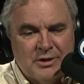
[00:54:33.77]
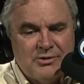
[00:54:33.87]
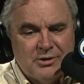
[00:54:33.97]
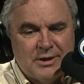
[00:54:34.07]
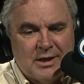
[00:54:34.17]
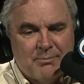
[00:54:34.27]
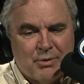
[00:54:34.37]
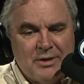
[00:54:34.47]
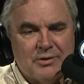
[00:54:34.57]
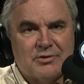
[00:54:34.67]
listening, I
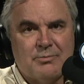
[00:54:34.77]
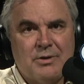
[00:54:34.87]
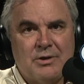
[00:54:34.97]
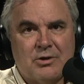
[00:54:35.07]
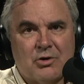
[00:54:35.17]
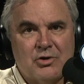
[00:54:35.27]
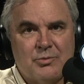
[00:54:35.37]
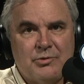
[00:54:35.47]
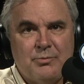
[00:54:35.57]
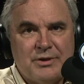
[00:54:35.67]
pray this has been an
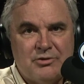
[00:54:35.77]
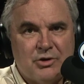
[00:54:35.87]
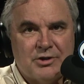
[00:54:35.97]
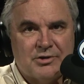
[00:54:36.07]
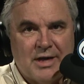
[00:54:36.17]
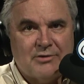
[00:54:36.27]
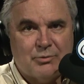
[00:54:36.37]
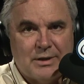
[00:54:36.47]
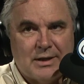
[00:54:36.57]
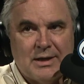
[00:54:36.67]
encouragement. You please join us
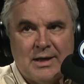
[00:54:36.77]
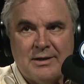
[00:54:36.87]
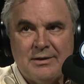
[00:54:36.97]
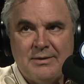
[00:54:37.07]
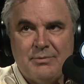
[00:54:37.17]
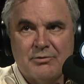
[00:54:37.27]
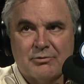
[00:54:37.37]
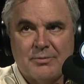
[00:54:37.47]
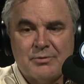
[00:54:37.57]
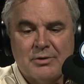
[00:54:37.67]
next week on Deep in
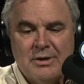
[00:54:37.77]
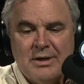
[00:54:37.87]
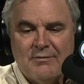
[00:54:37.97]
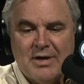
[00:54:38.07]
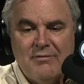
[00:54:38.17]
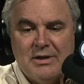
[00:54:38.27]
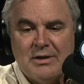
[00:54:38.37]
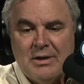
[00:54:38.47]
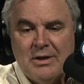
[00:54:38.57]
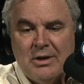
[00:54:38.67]
Scripture. If you have any
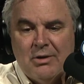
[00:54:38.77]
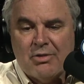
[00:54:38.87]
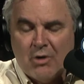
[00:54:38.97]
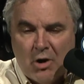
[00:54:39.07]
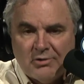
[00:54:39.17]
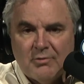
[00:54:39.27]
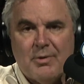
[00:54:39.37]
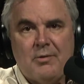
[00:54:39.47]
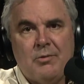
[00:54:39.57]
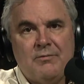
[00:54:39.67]
thoughts
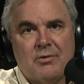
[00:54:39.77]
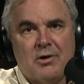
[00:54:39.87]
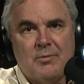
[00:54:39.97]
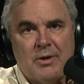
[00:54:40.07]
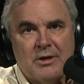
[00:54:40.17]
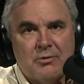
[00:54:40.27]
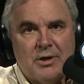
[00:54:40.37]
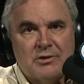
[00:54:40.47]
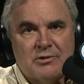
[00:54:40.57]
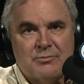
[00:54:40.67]
about what we've talked about any
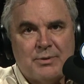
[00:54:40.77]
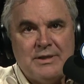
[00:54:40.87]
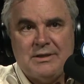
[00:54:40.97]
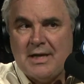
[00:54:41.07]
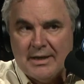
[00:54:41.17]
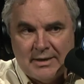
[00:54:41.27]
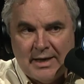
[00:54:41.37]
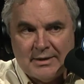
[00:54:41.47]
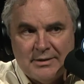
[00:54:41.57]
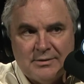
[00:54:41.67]
questions, please
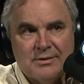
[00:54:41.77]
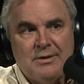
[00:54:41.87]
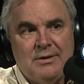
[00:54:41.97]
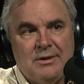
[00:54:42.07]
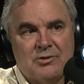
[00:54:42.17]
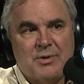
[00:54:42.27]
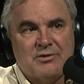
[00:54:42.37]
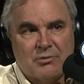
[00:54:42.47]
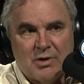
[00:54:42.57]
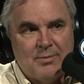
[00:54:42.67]
contact us,
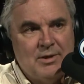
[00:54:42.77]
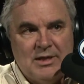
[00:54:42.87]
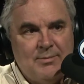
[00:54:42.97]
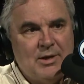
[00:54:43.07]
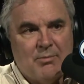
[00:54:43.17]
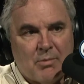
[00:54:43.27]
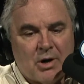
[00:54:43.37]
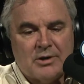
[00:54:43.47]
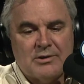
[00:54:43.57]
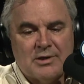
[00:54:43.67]
especially write me an email,
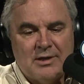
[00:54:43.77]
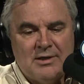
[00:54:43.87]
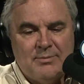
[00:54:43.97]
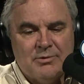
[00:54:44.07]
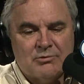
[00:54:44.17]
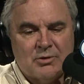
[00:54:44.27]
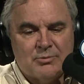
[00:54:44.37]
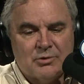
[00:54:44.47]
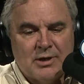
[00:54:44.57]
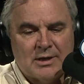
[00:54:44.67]
marcus at
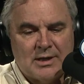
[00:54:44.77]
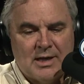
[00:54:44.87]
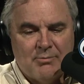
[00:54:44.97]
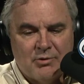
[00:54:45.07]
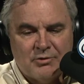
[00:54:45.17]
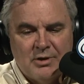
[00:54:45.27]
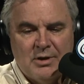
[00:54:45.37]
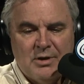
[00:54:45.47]
deepinscripture.com. Those